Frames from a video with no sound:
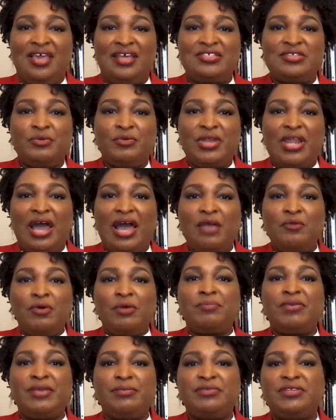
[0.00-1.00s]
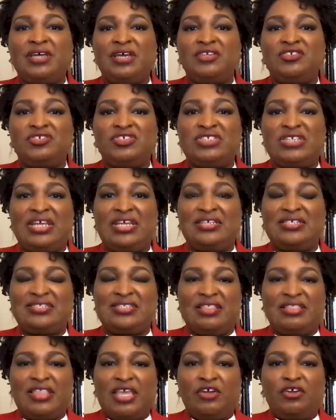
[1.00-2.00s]
And so what I want people to understand is
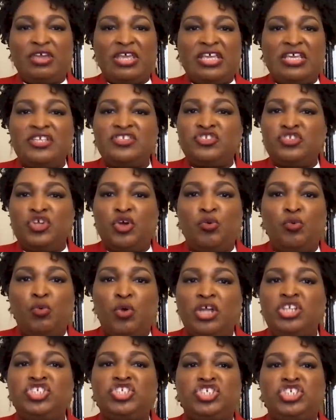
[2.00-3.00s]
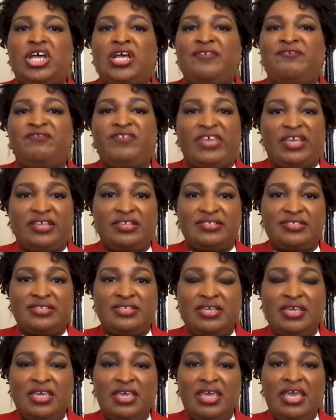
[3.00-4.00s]
that there is no one-shot fix.